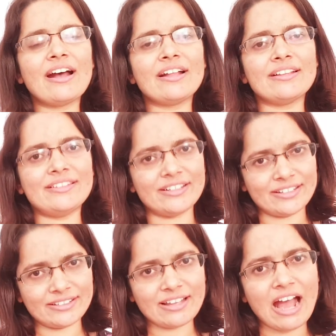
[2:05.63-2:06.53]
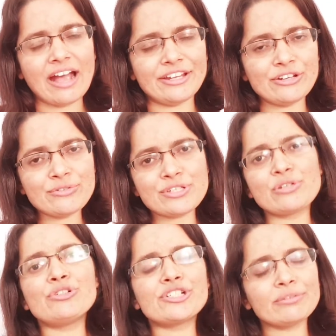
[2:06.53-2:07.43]
Then I use
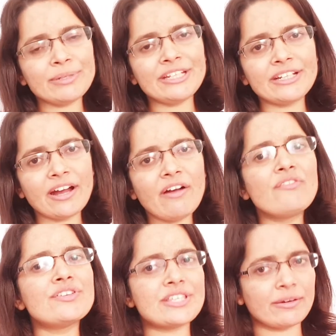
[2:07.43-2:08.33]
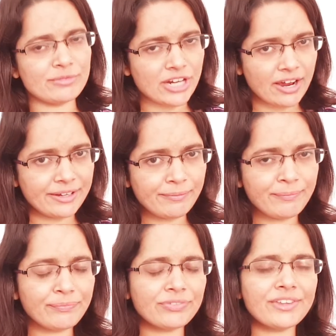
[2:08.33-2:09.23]
social media for some time.
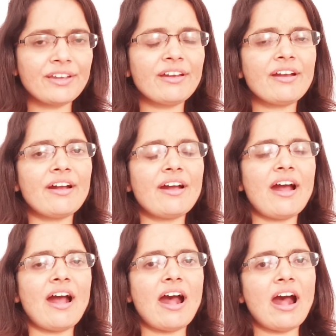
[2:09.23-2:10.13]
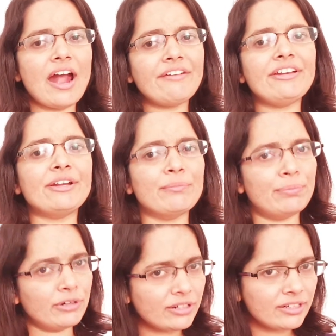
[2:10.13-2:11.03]
I read a
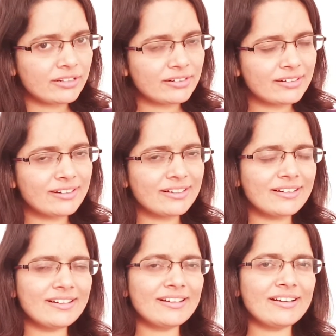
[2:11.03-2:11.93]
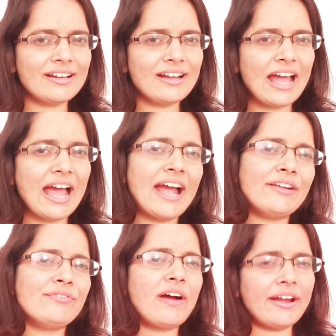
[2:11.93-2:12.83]
book.
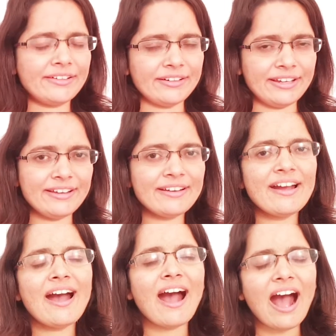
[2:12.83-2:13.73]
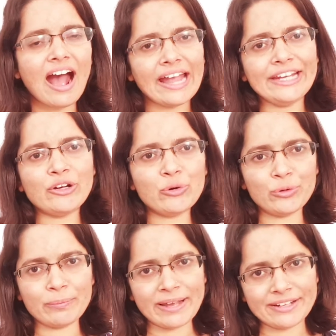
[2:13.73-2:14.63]
And finally, I go
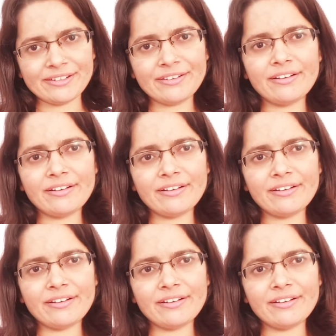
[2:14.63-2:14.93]
to bed